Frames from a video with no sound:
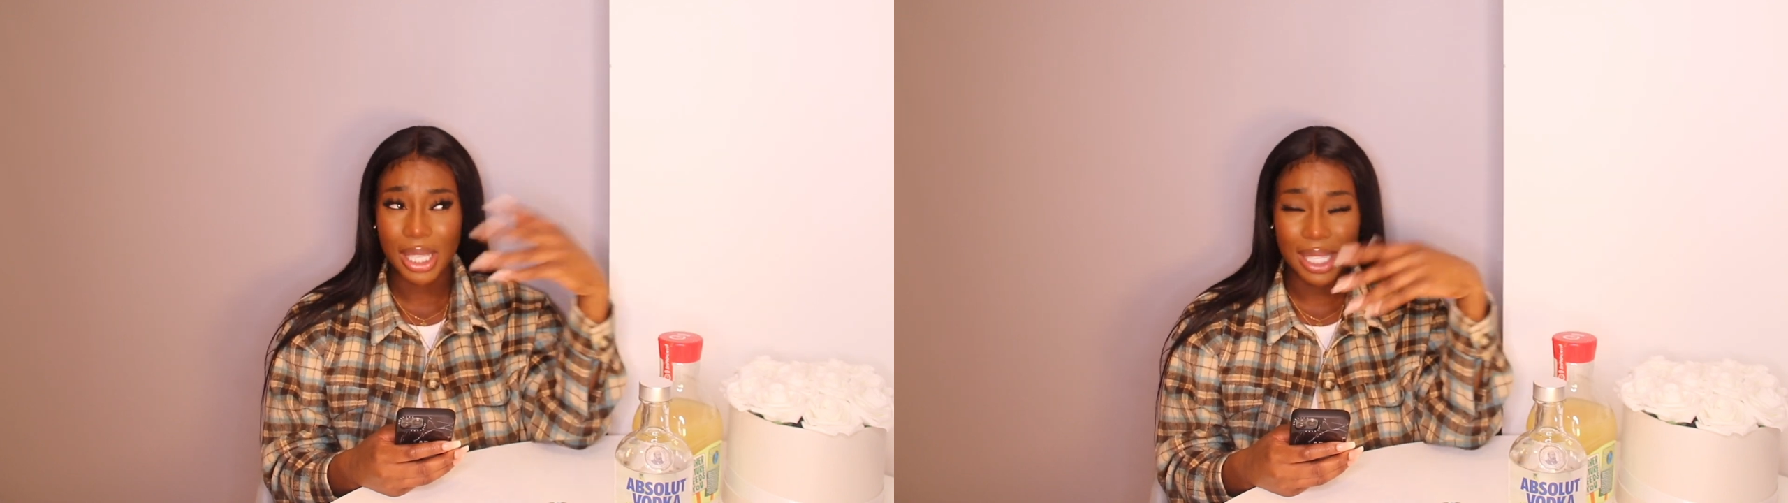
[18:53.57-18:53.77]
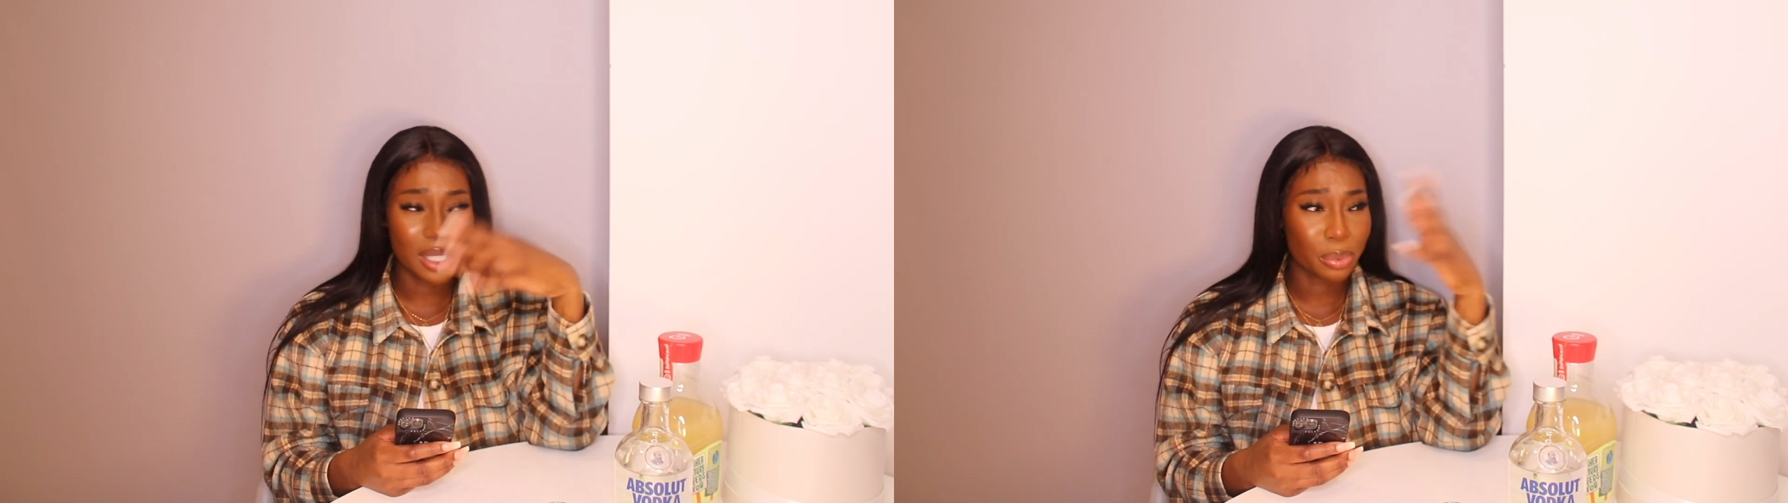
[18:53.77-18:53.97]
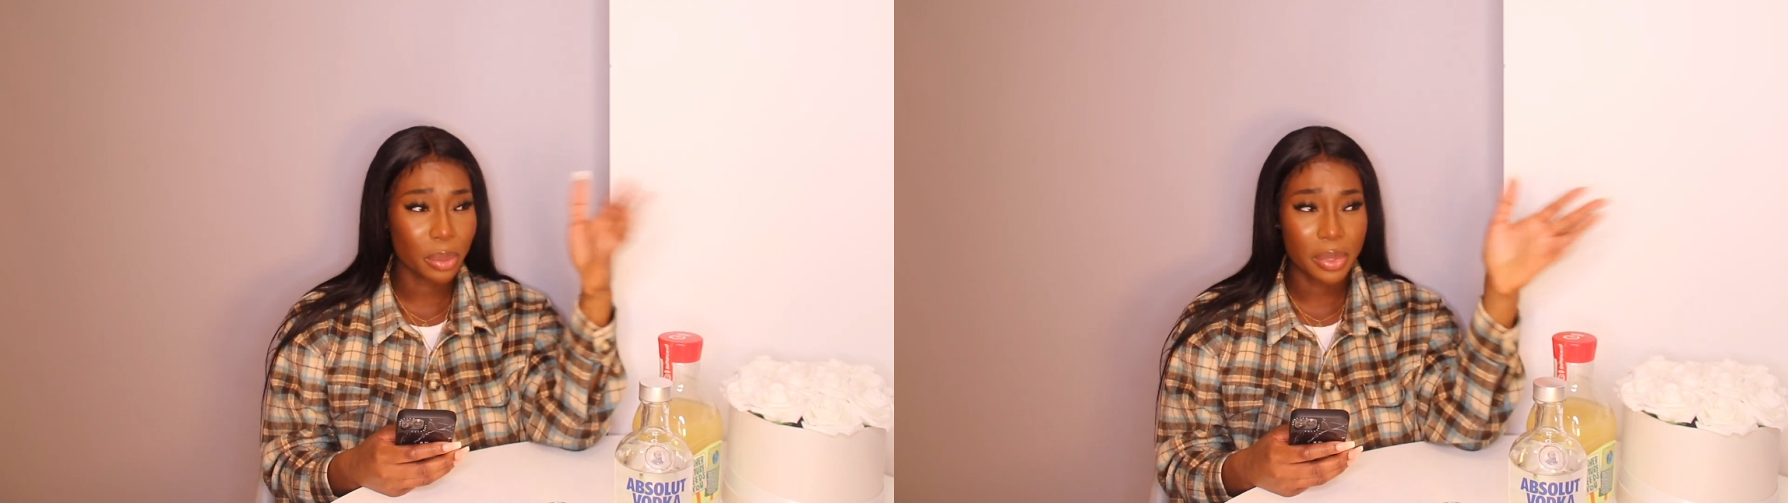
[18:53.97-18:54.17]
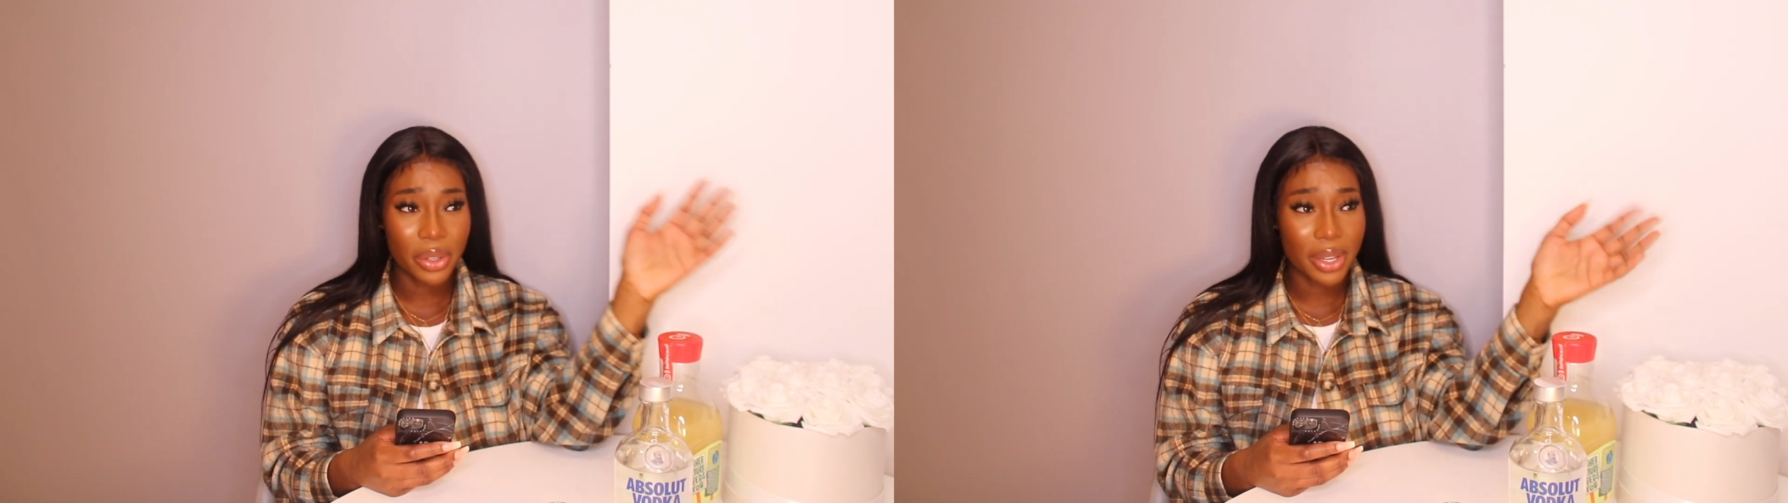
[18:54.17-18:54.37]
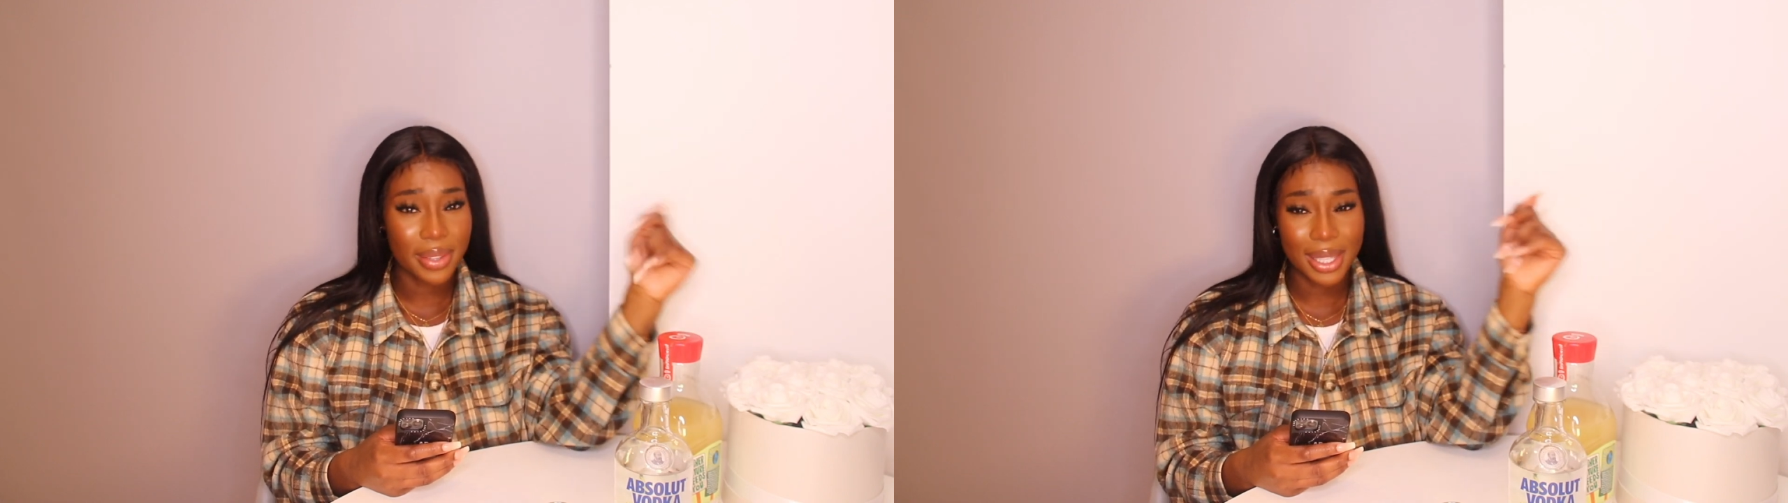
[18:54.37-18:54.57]
He's probably
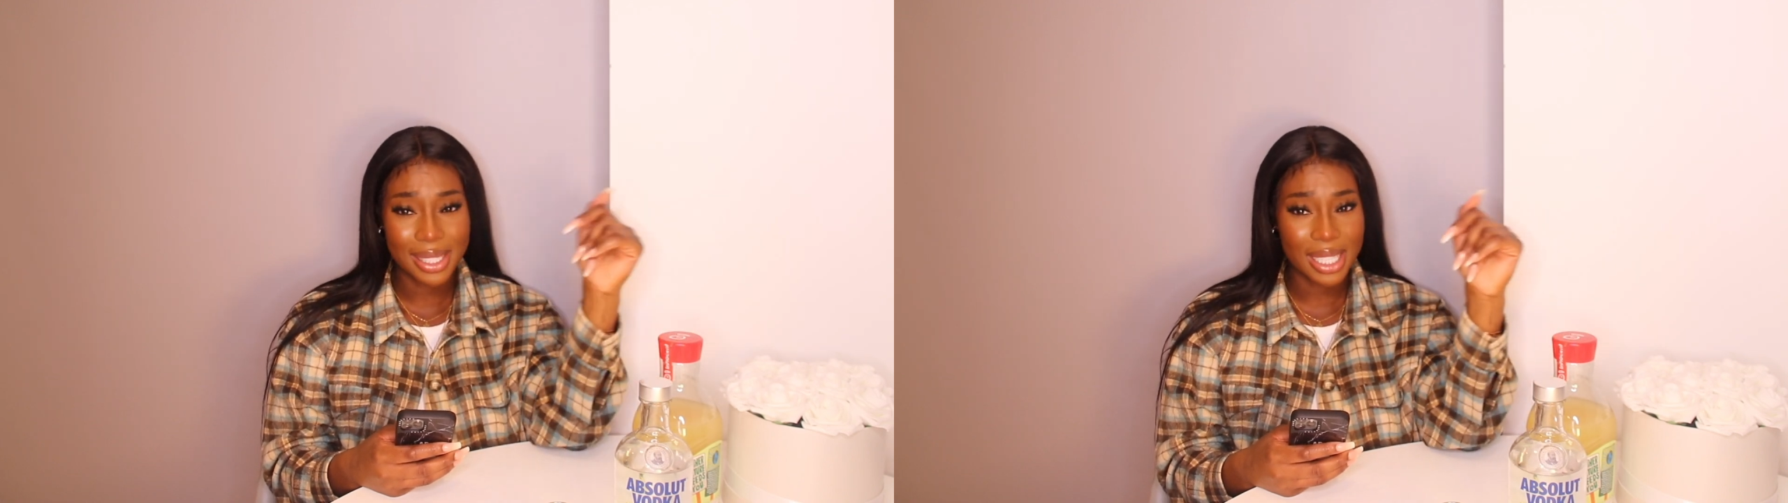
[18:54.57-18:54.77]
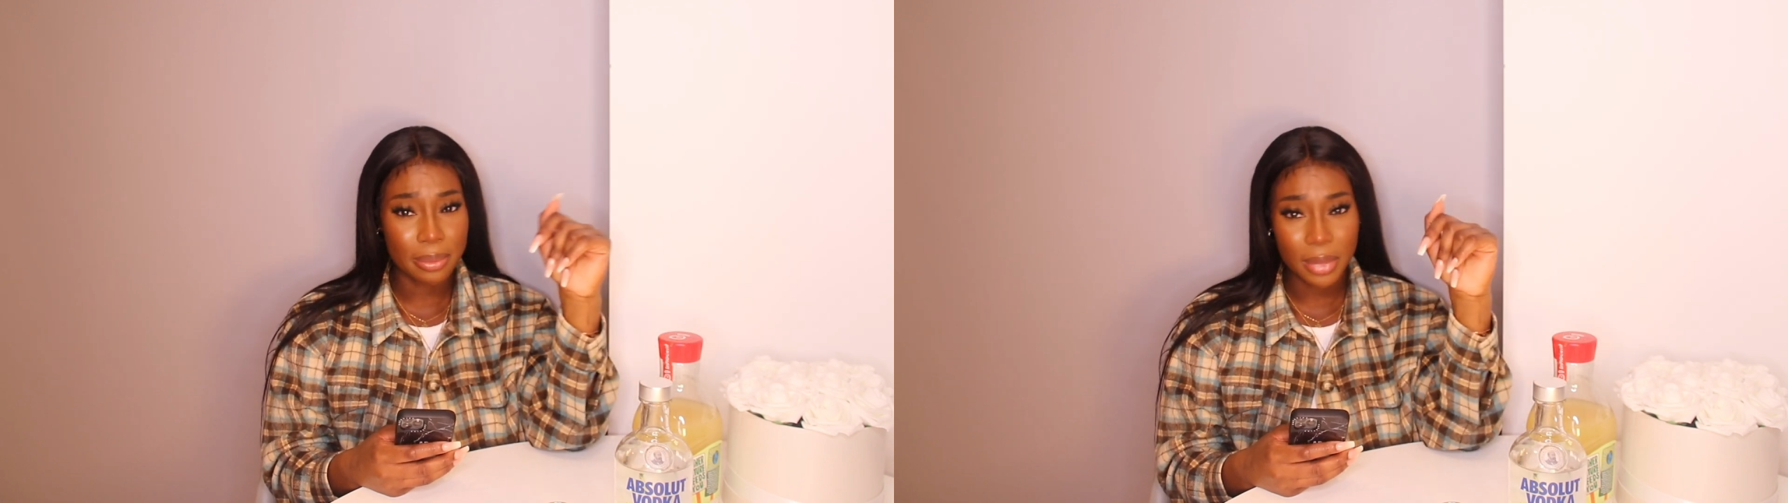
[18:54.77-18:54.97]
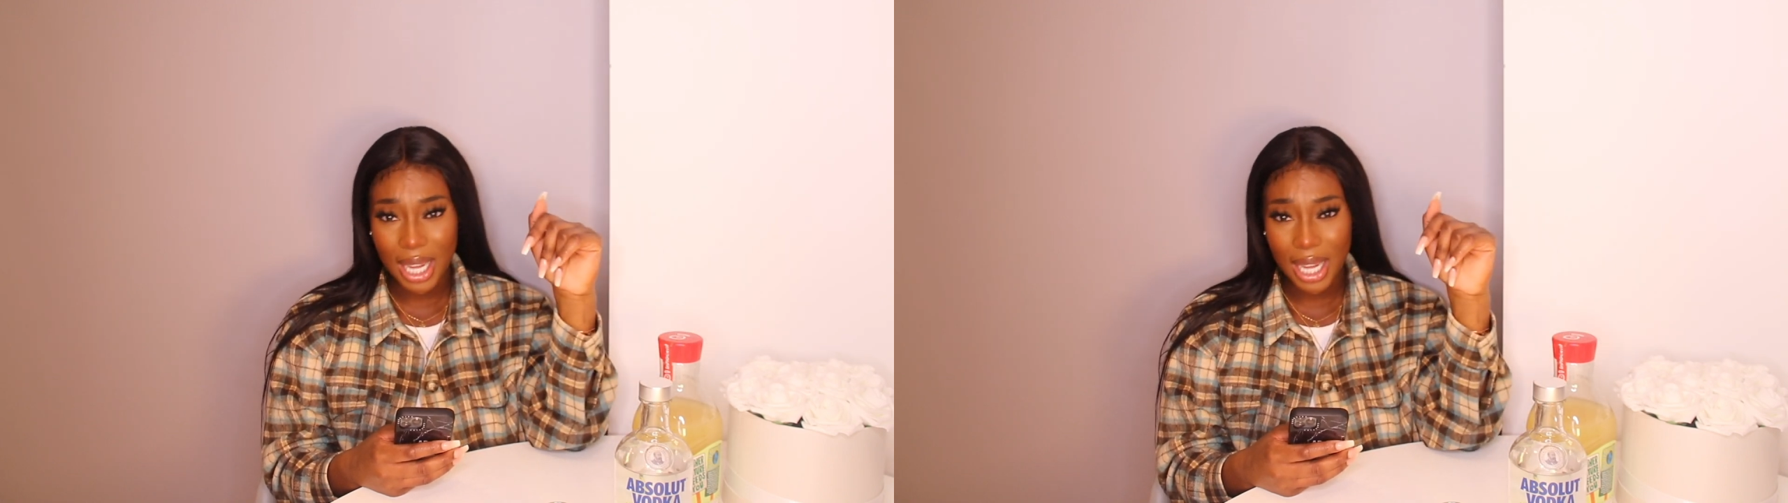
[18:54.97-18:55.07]
not even the same